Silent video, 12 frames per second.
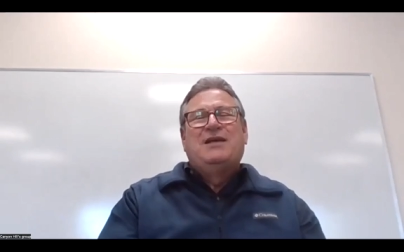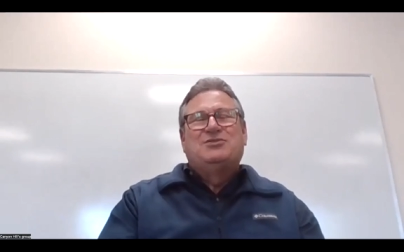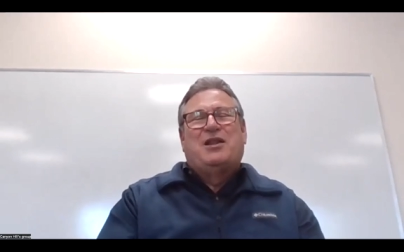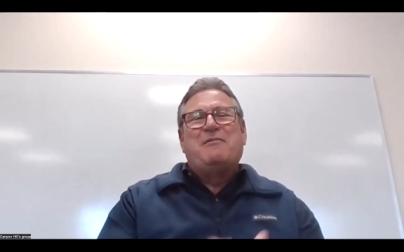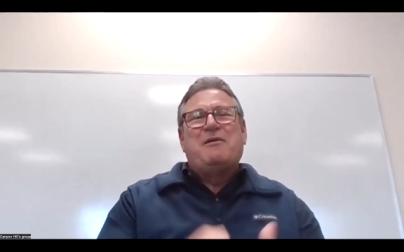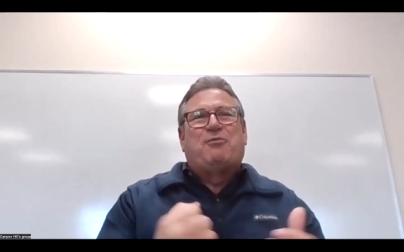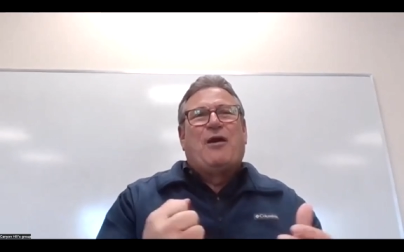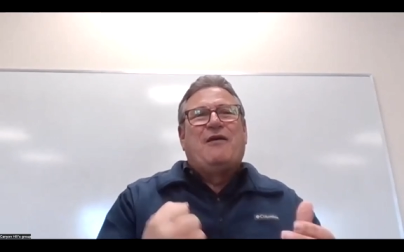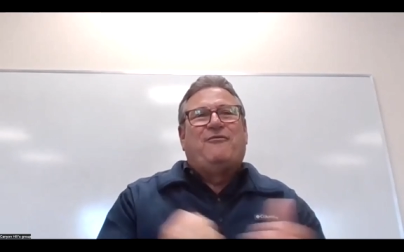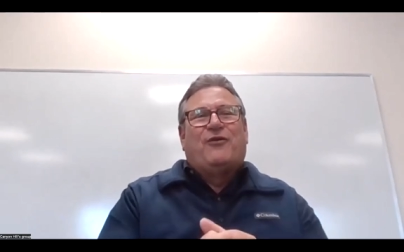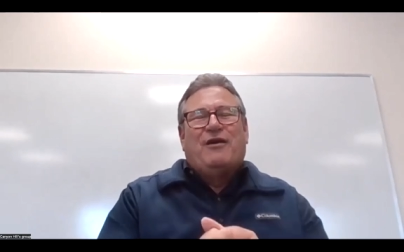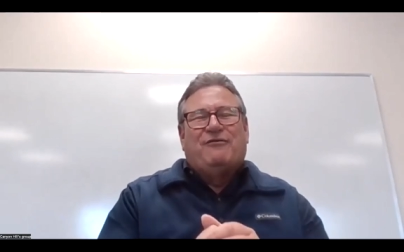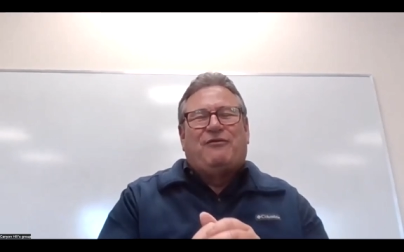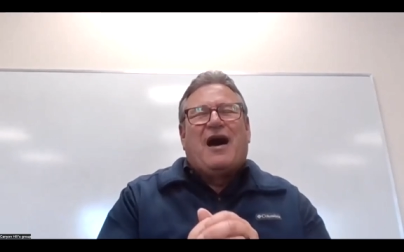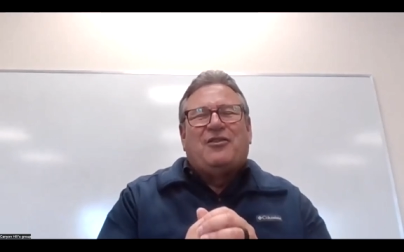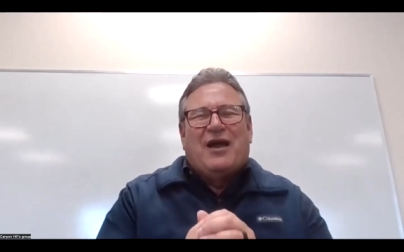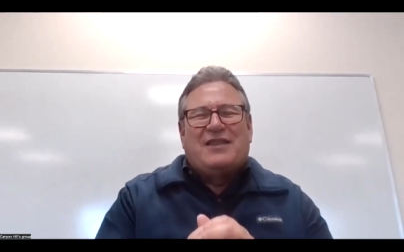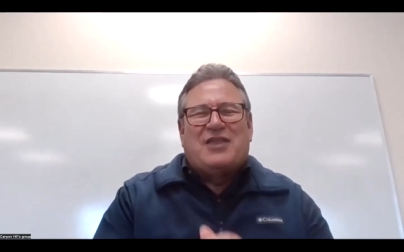So let me pray for you.
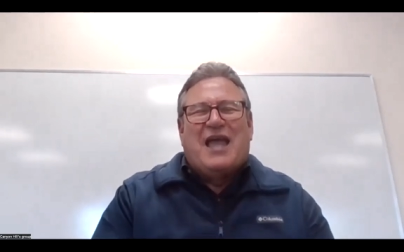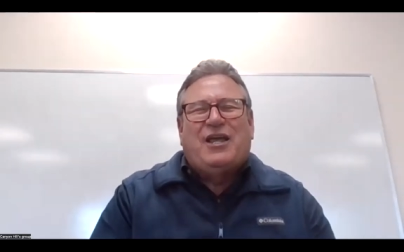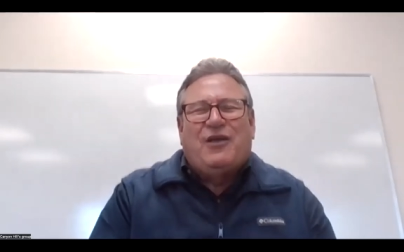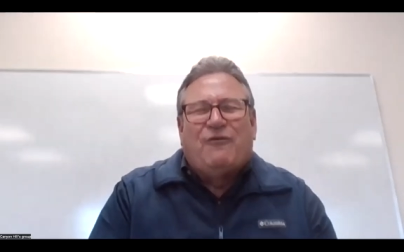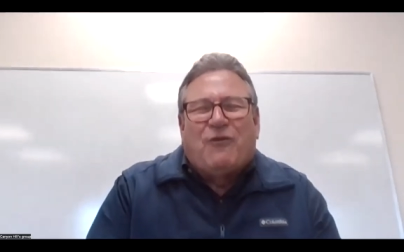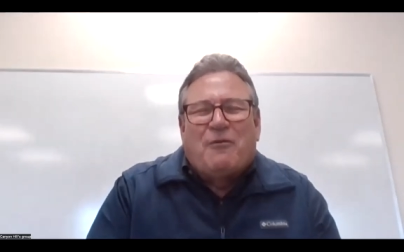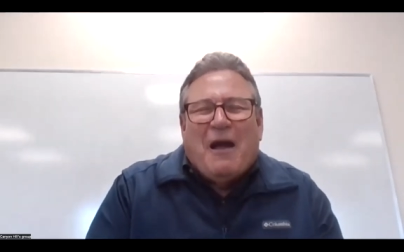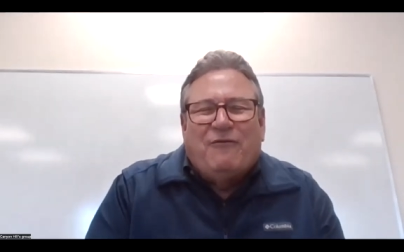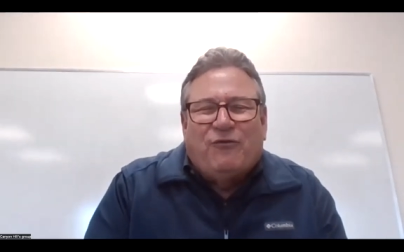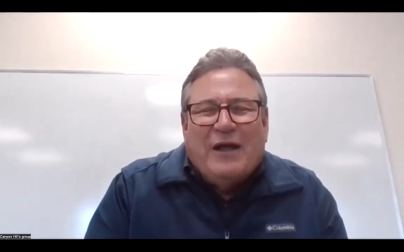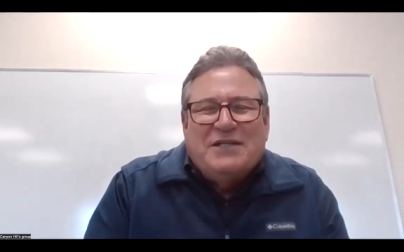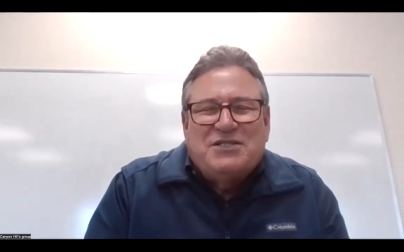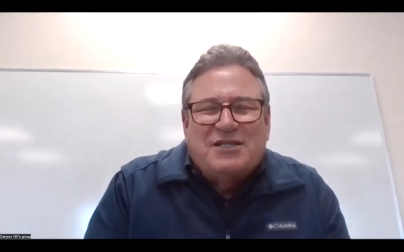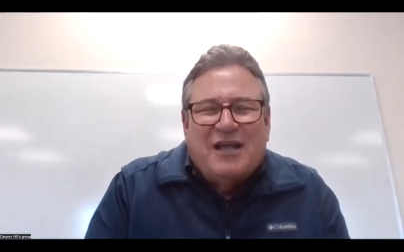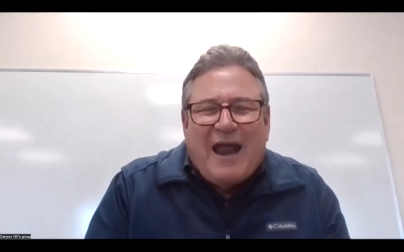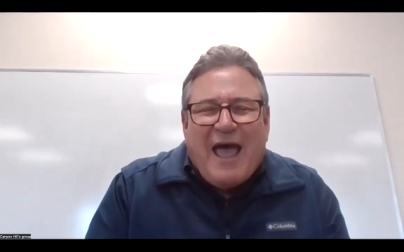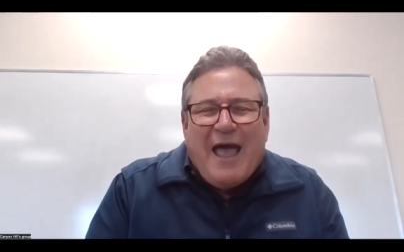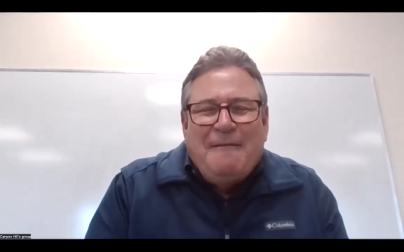Father, I thank you for my friends
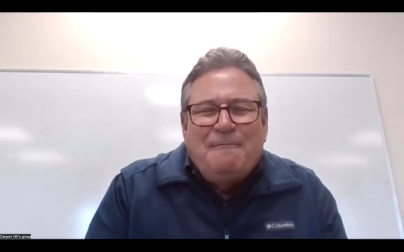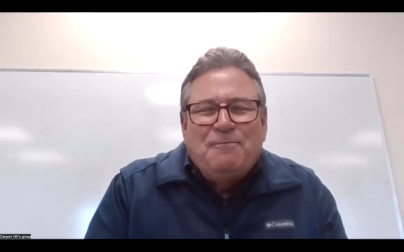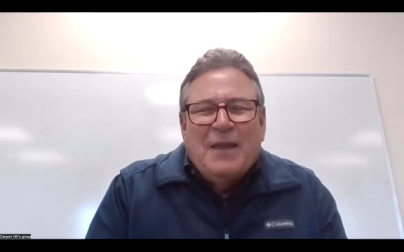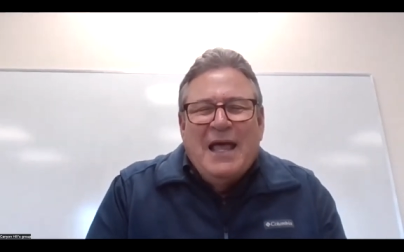today.